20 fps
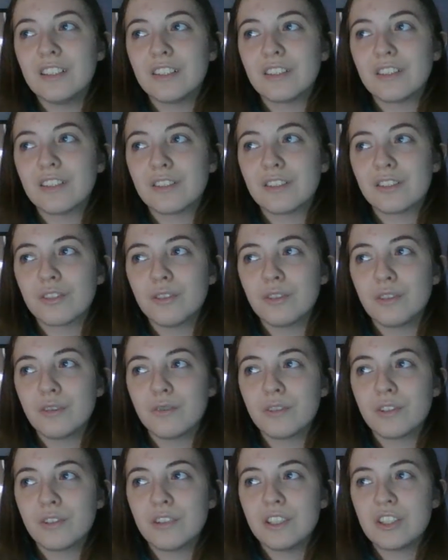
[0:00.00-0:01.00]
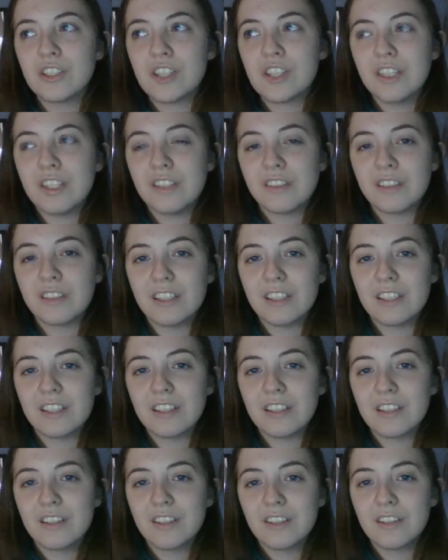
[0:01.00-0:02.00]
a sort of very
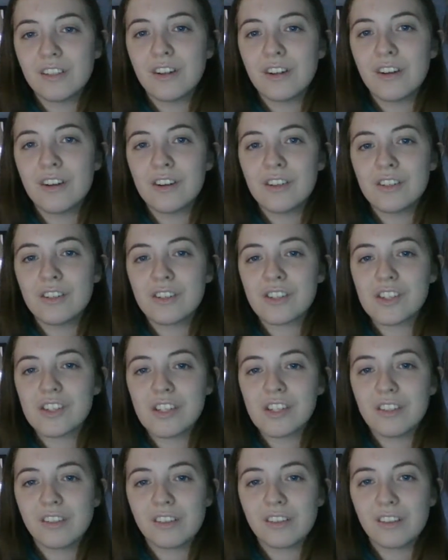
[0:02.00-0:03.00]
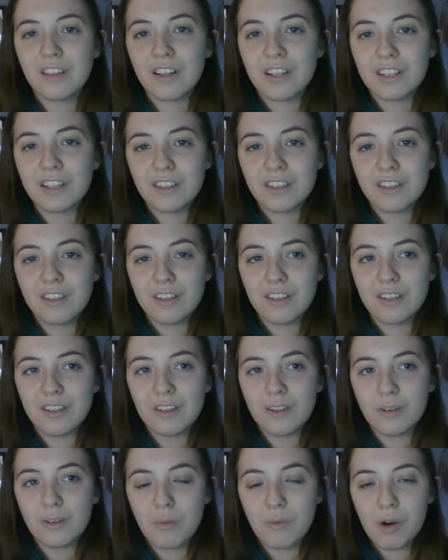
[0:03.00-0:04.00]
cheesy, oh, she's like
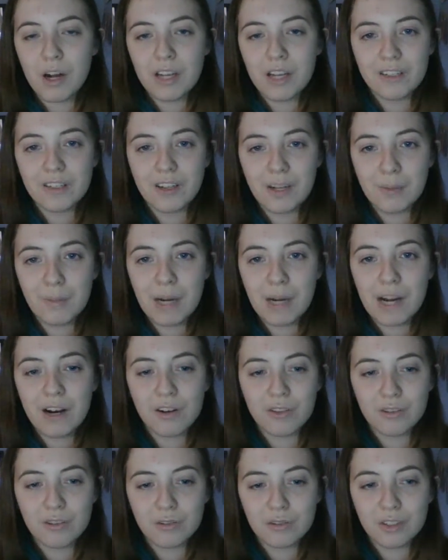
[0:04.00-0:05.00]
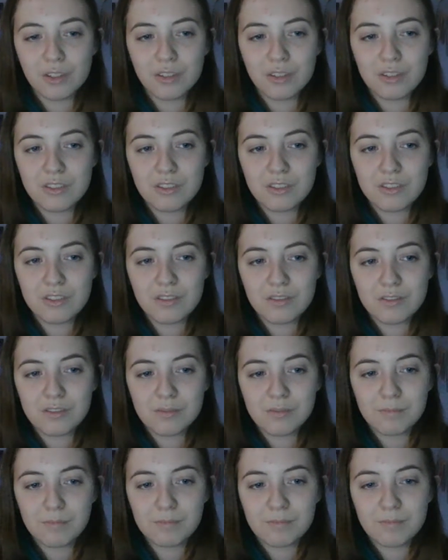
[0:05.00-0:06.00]
the White Knight power of good
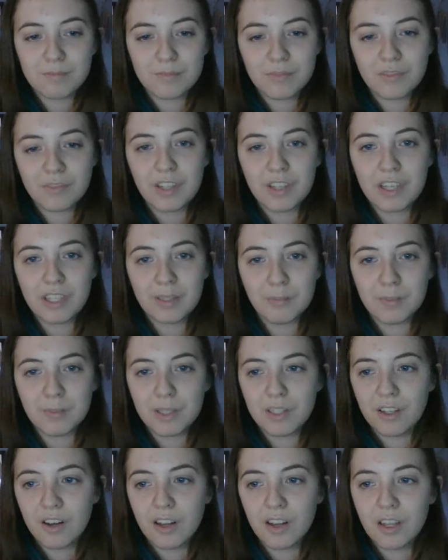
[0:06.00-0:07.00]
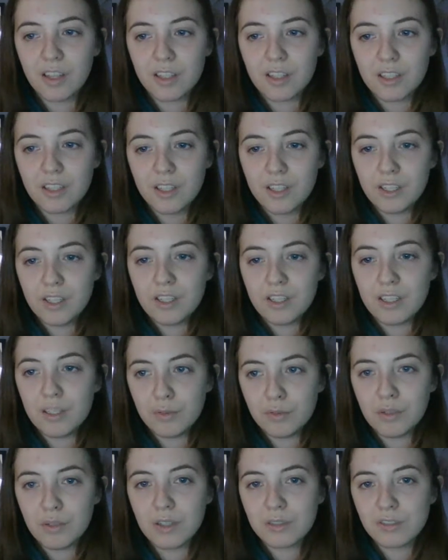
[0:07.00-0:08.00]
thing, but like,
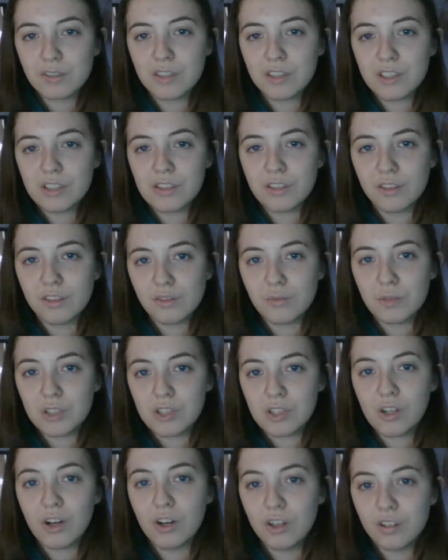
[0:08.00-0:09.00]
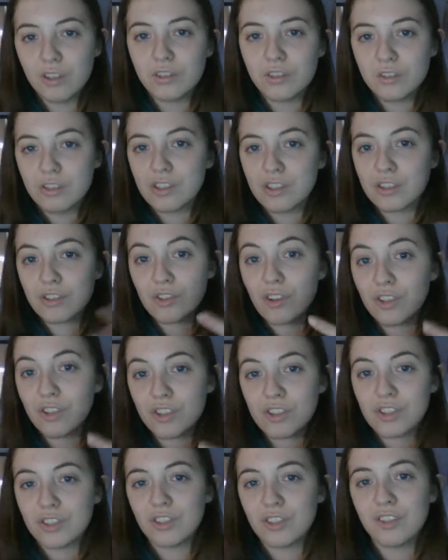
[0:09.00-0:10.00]
if you have creatures which are
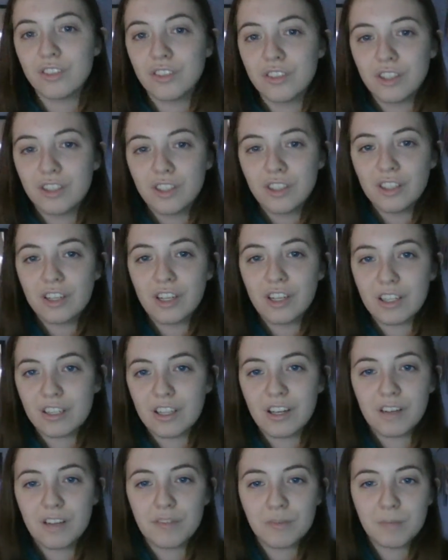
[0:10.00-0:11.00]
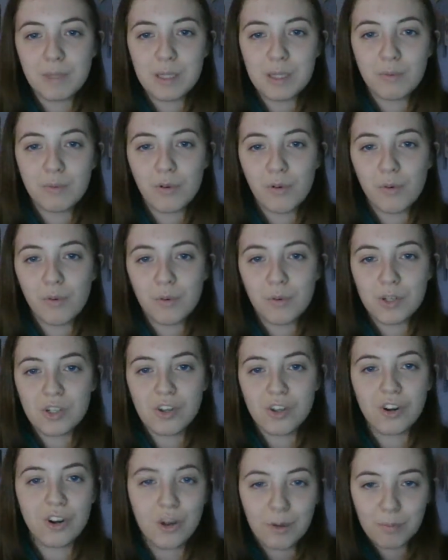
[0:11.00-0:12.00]
destruction, and you have people
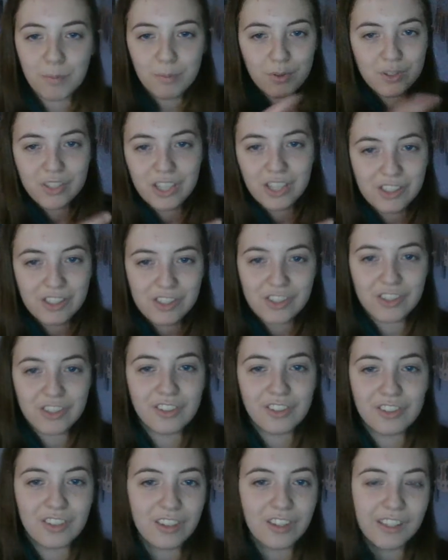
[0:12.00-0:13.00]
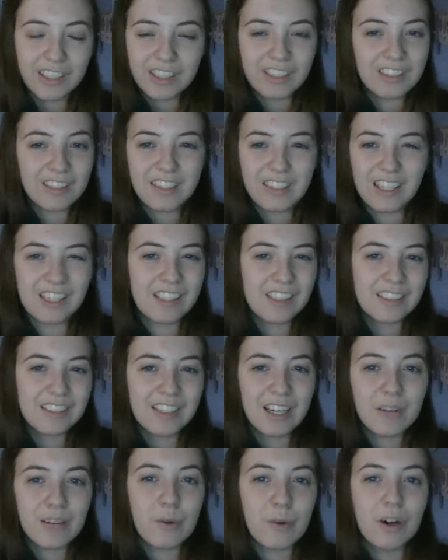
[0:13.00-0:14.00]
which are protection, like,
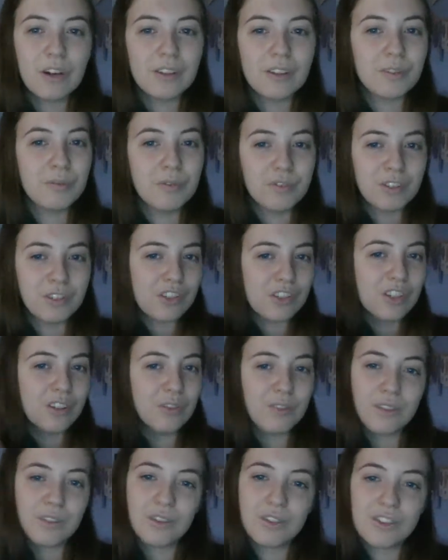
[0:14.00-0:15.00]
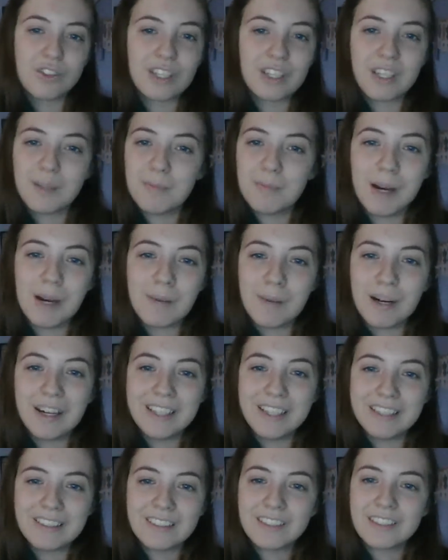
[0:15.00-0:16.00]
that works with the show's logic in my
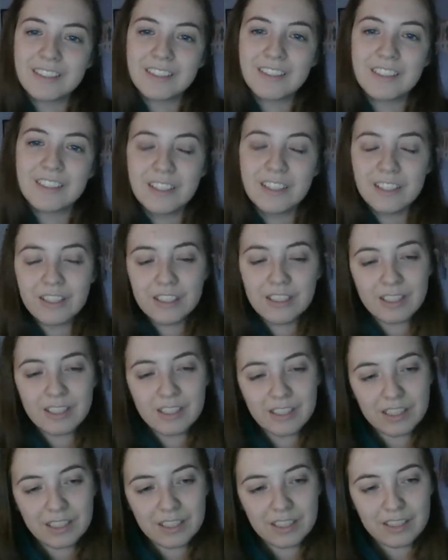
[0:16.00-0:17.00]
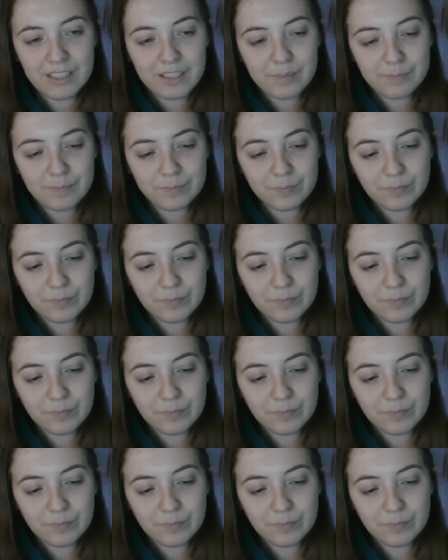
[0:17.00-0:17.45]
mind. It